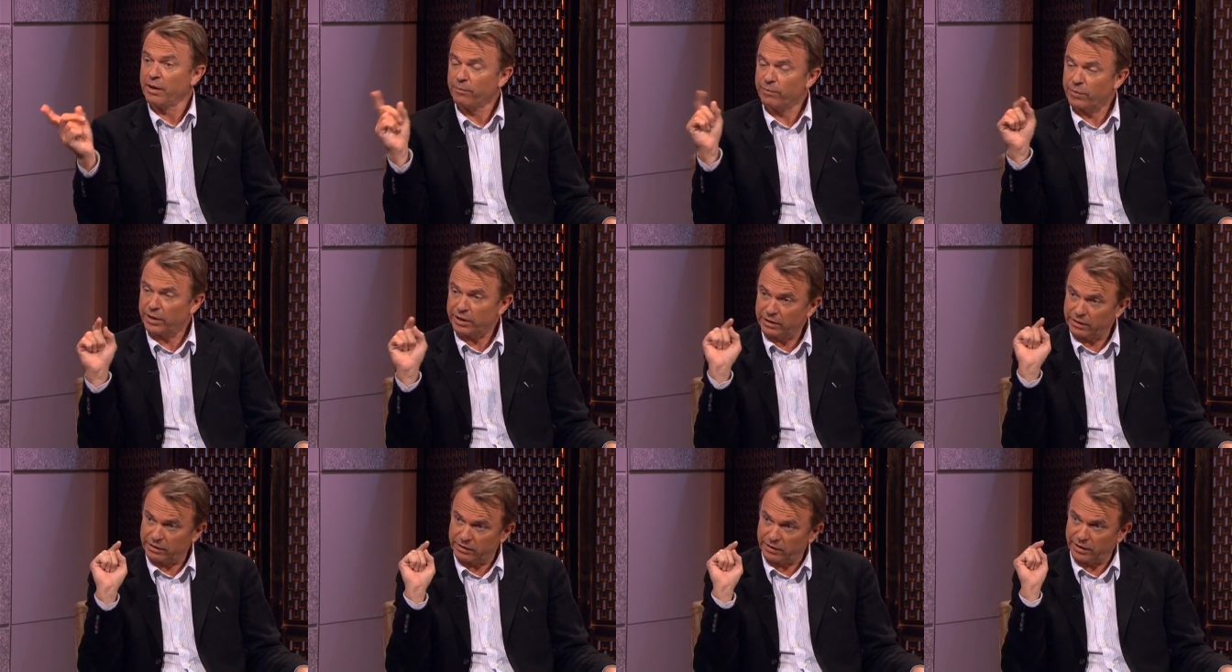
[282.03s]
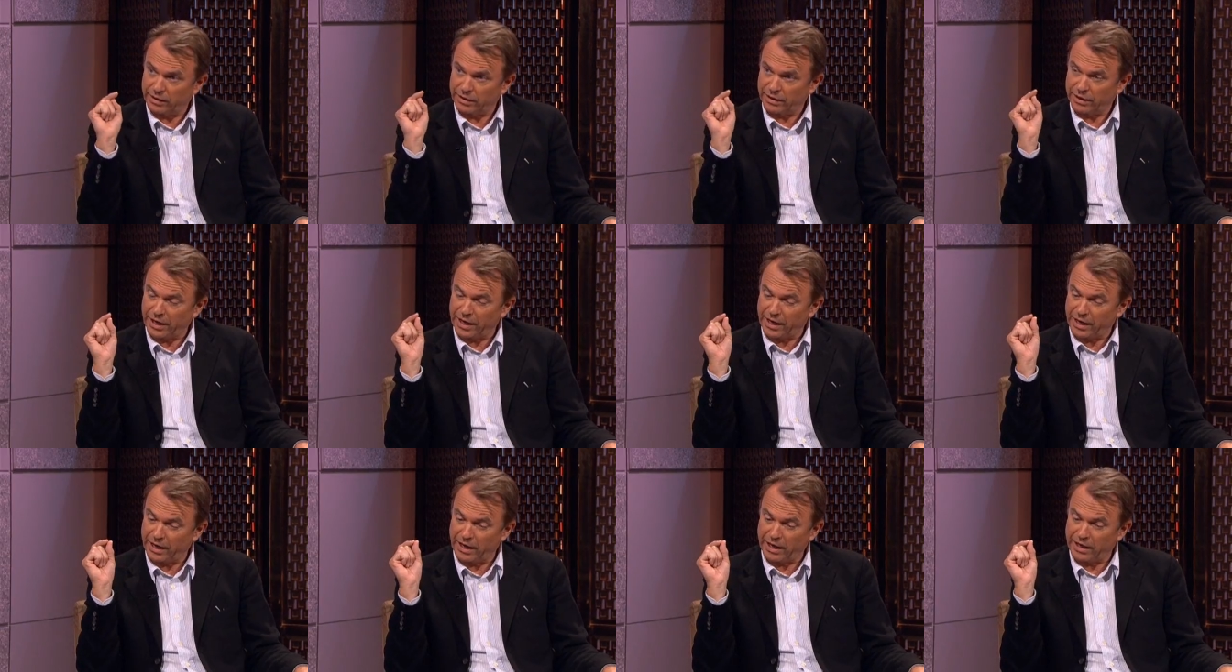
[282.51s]
But
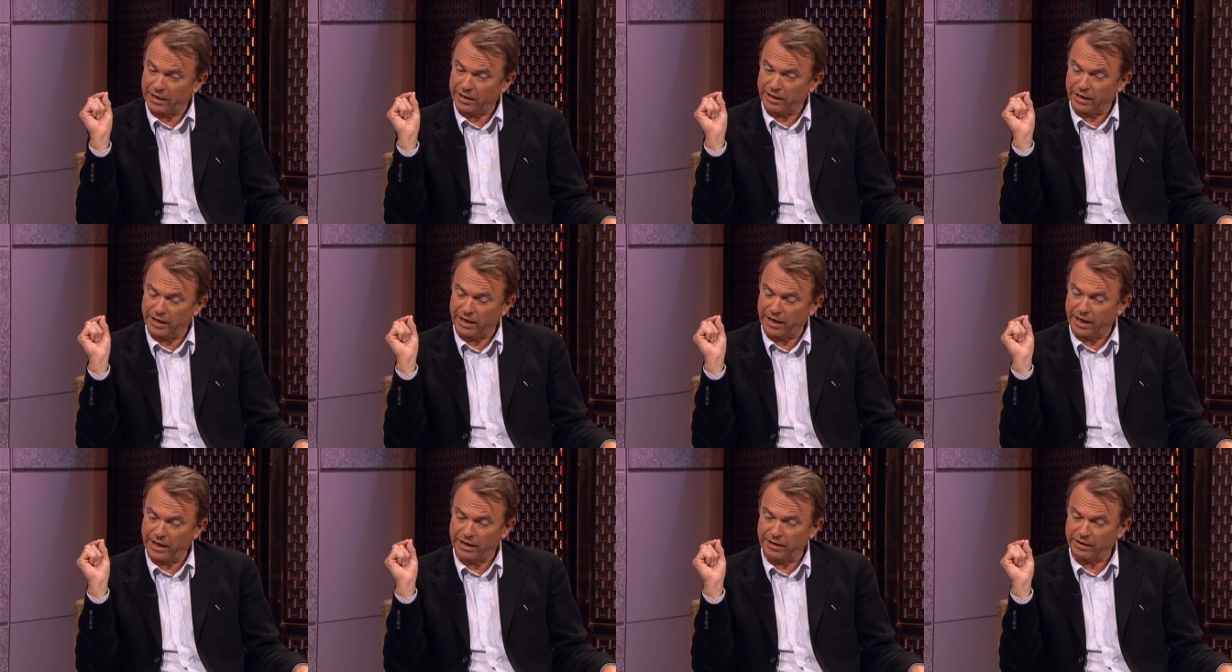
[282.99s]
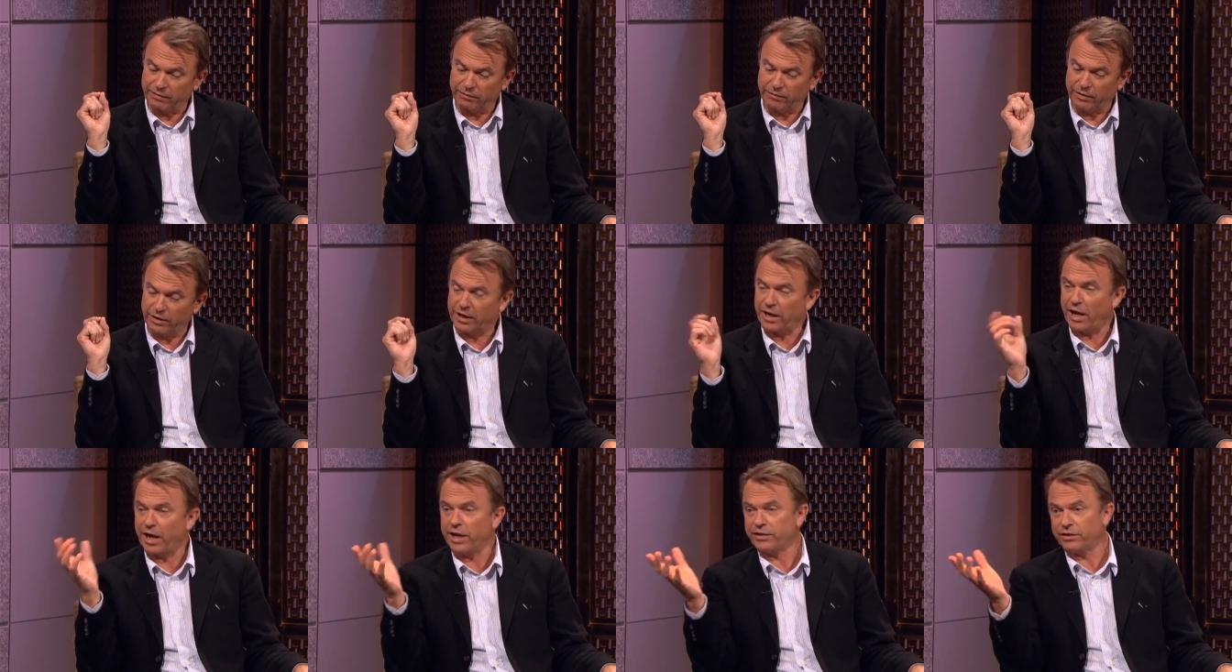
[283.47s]
and
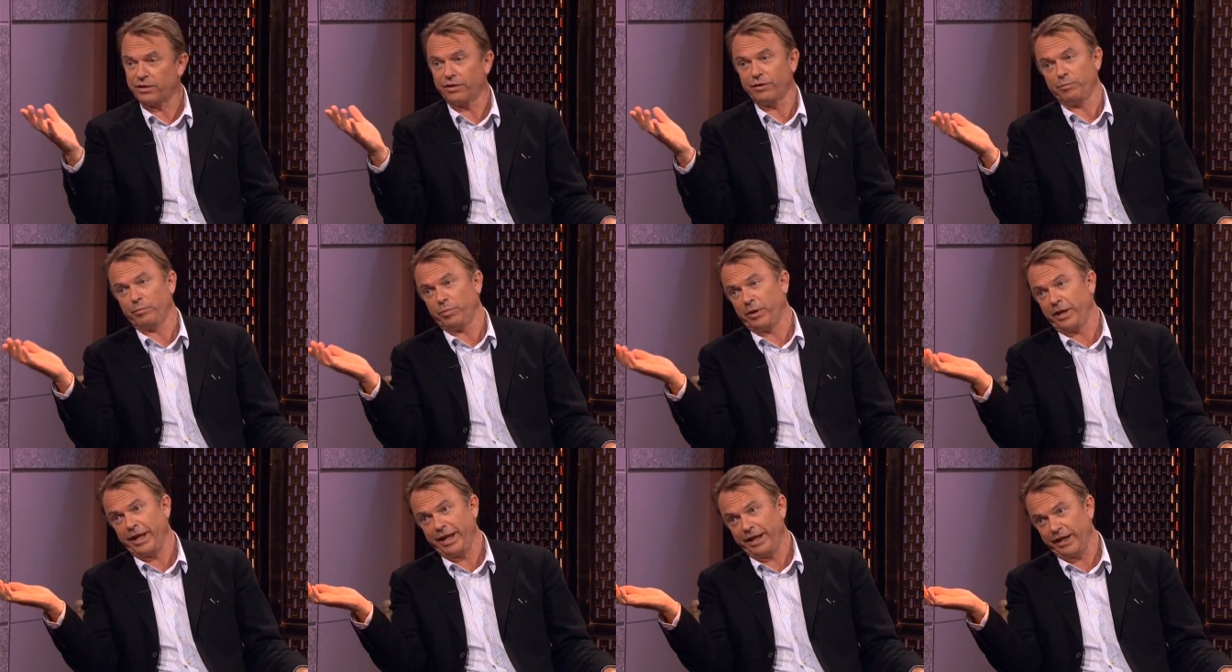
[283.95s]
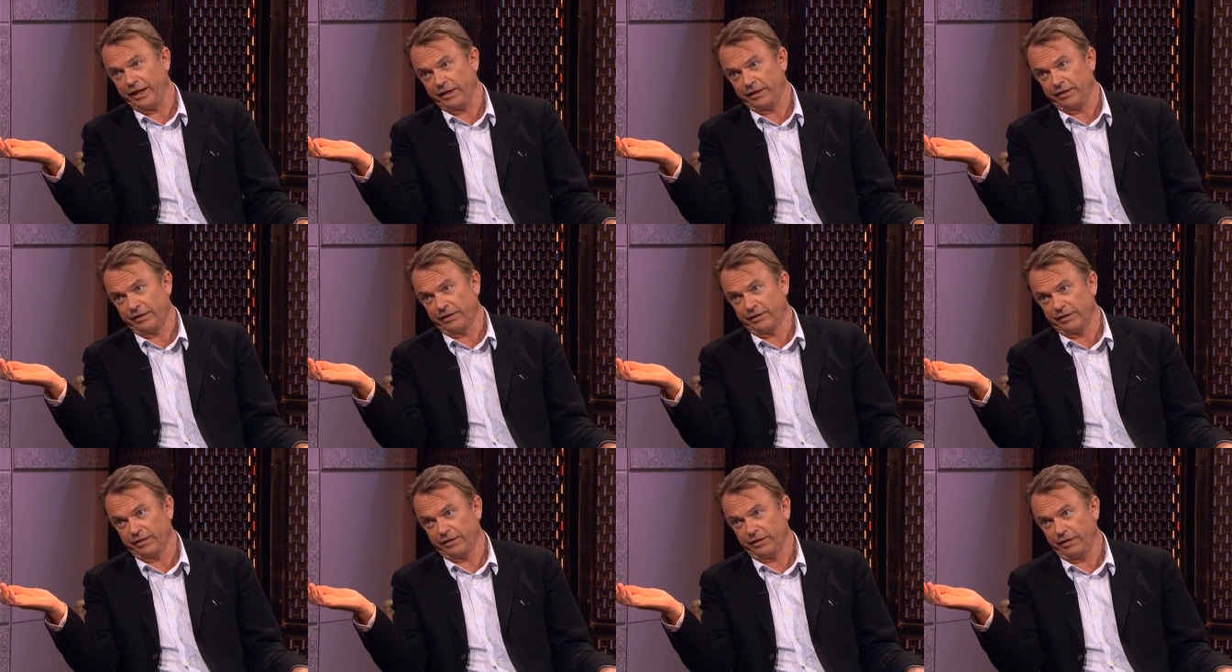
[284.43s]
the guys that have played
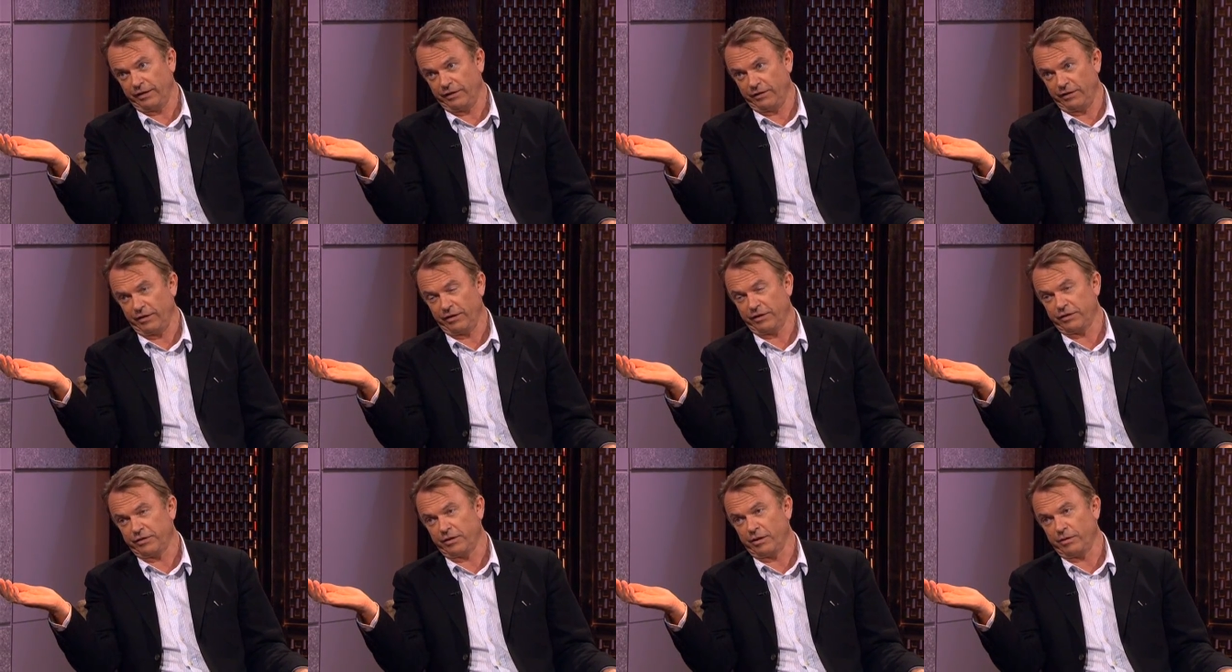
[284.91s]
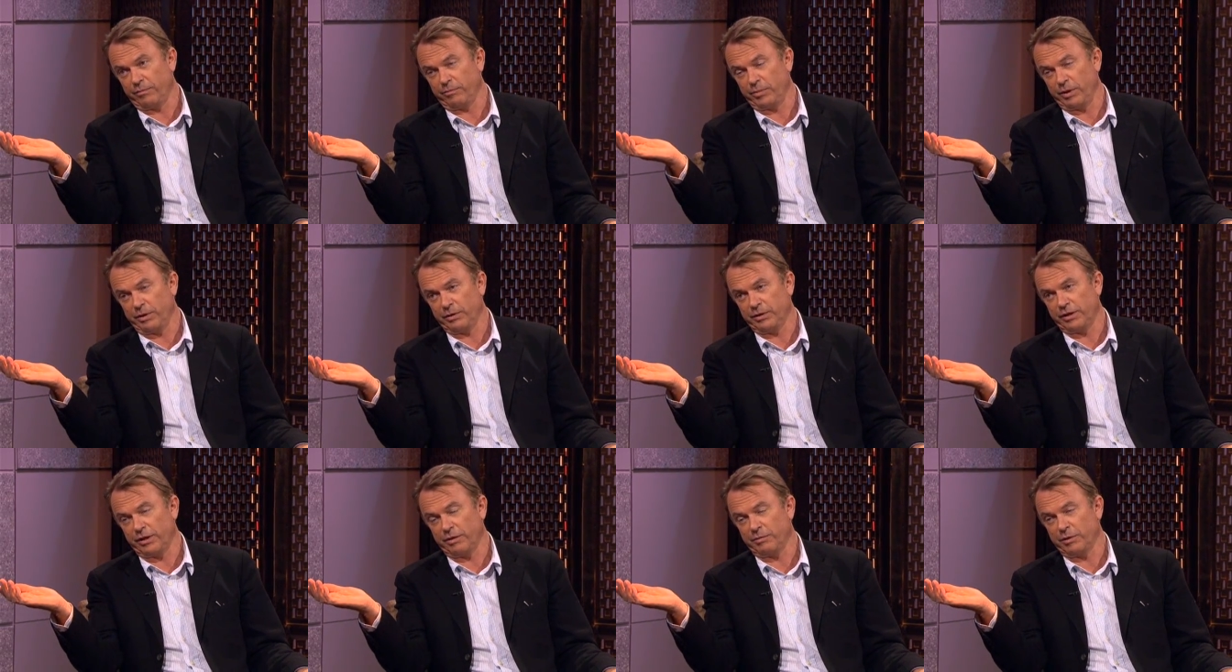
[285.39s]
it, you know, have
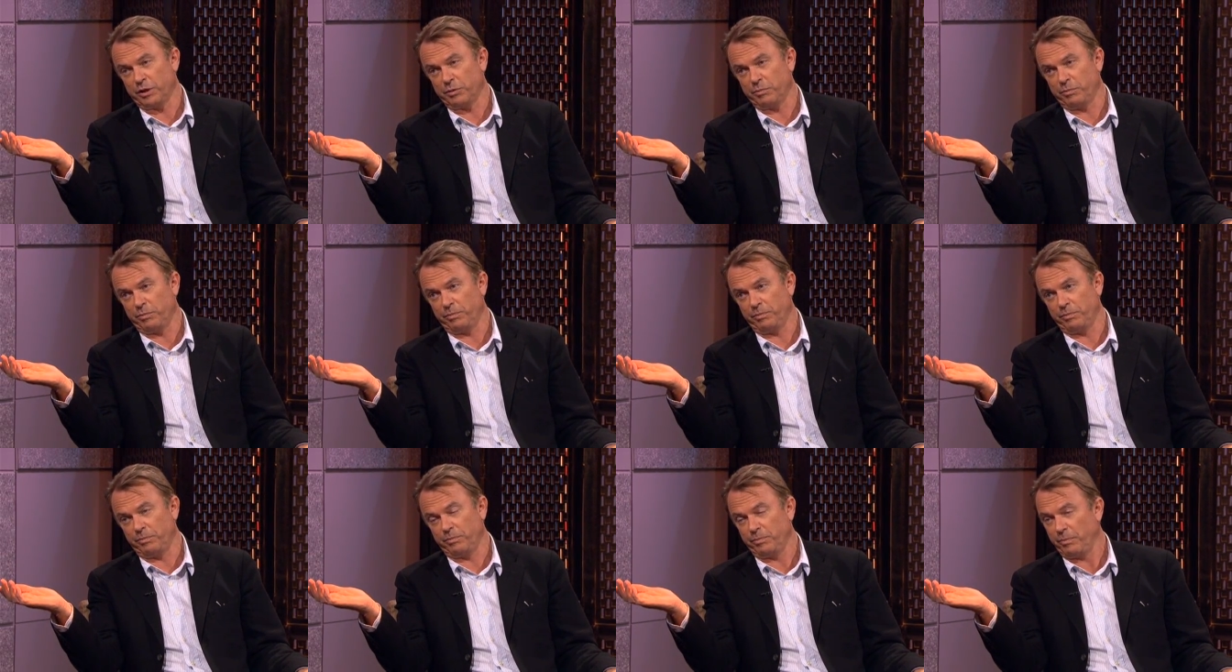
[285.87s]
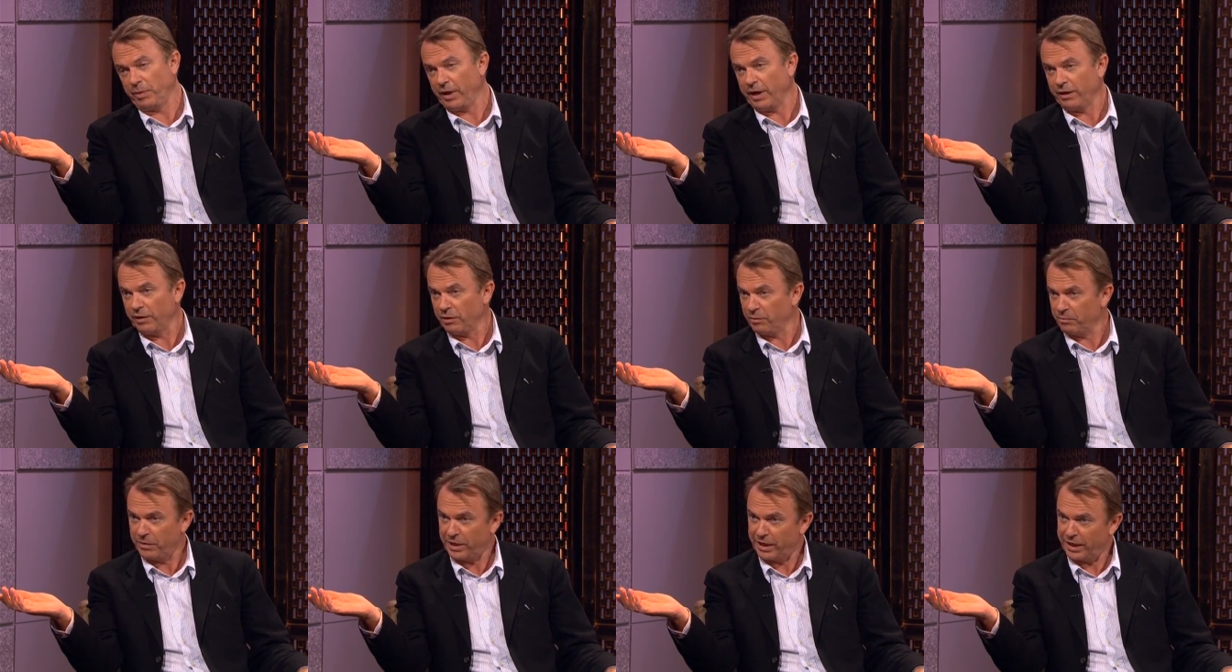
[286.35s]
been so much
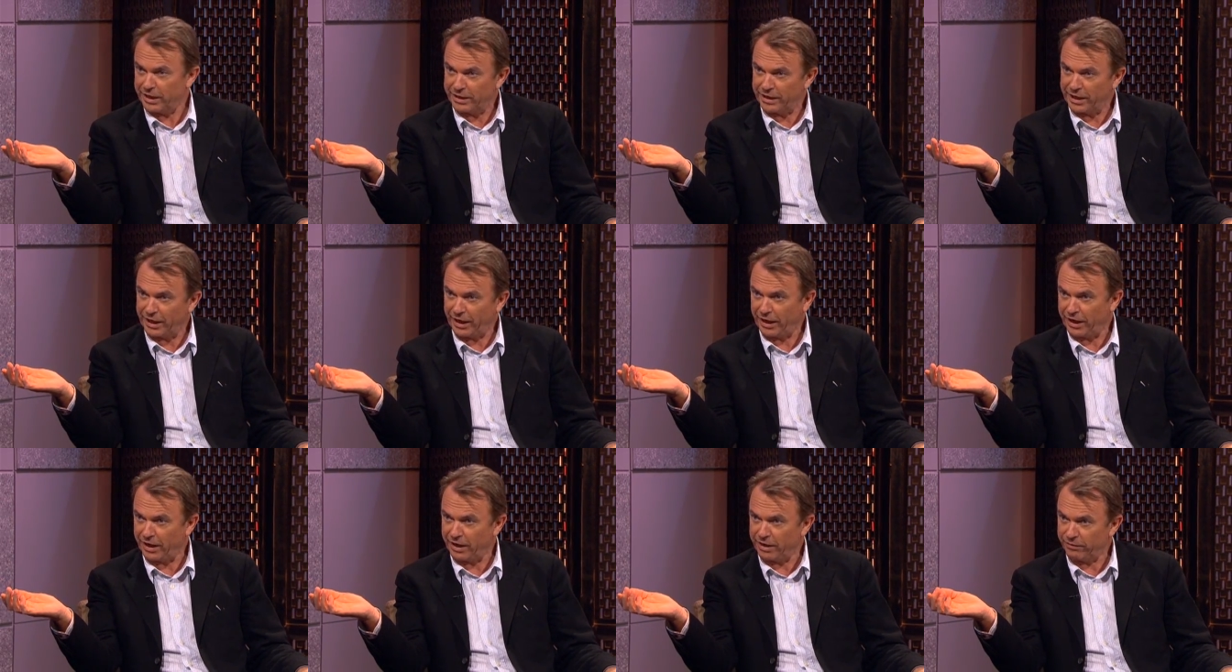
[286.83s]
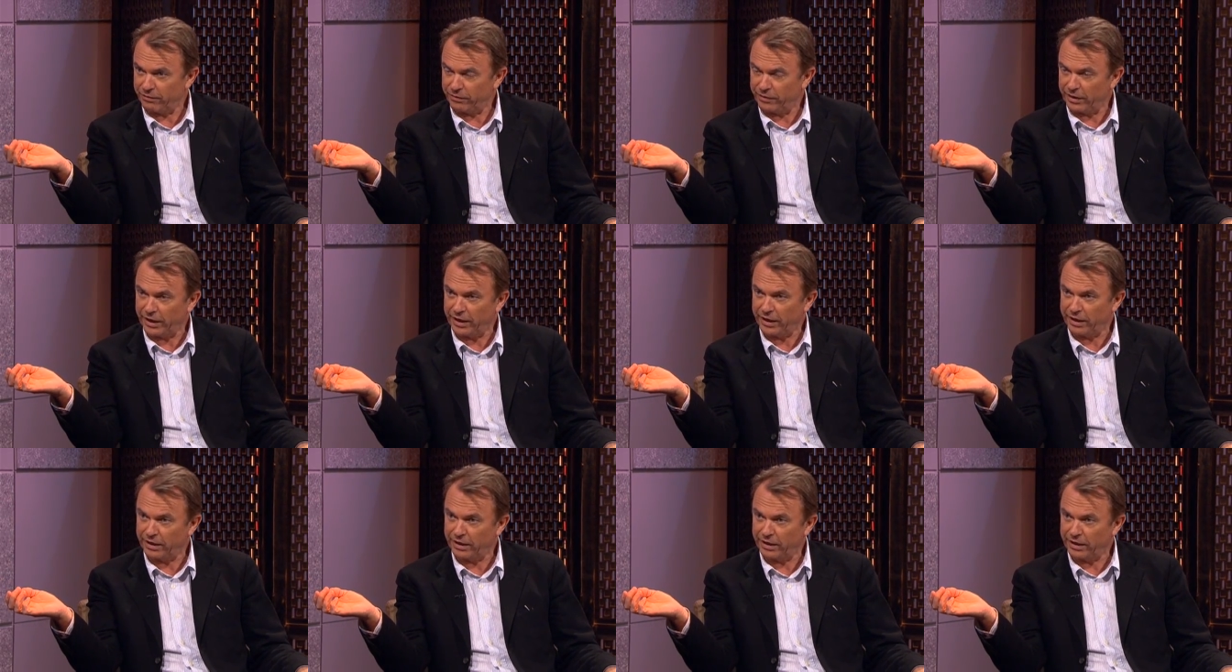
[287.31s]
better than me and that kind of thing.